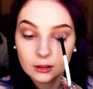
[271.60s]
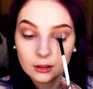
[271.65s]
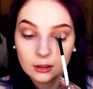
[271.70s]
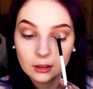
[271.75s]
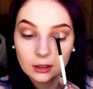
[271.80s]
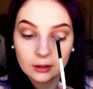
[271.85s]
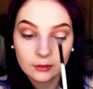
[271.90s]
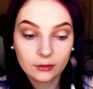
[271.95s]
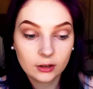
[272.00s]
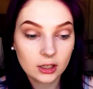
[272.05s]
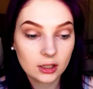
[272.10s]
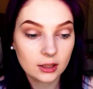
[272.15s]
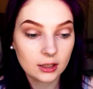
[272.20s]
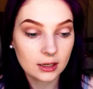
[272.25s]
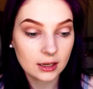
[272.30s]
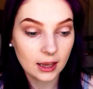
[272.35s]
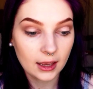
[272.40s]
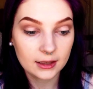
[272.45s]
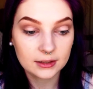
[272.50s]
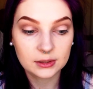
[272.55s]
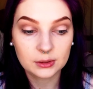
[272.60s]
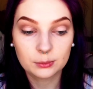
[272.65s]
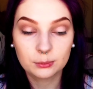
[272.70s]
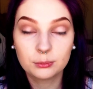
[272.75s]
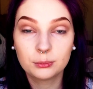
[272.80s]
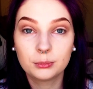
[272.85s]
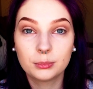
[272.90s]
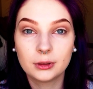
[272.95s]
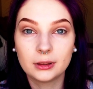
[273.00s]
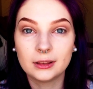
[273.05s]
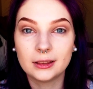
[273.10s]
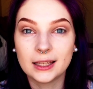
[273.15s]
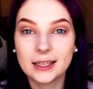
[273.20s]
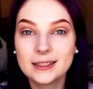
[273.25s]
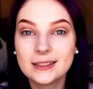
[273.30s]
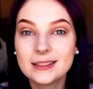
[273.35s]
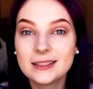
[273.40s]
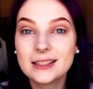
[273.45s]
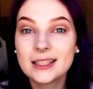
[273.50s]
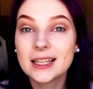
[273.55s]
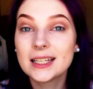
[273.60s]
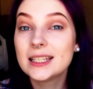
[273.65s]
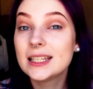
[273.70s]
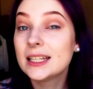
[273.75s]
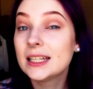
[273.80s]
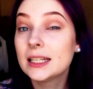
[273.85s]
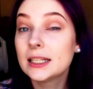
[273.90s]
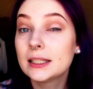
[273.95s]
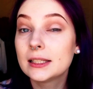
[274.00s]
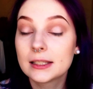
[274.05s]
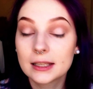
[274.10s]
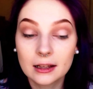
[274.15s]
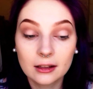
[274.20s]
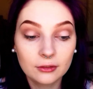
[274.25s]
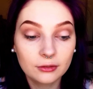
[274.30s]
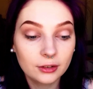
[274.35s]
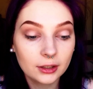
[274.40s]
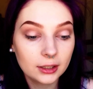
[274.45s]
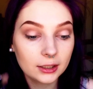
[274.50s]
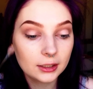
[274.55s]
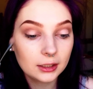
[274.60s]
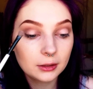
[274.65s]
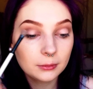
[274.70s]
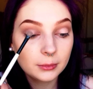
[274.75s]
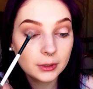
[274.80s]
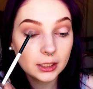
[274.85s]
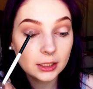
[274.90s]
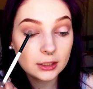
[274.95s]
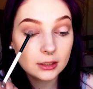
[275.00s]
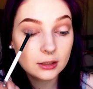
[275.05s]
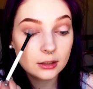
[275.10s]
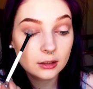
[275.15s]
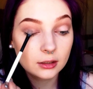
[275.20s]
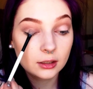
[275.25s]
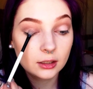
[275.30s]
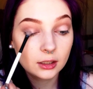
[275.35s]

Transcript: everything has blended in itself a little bit,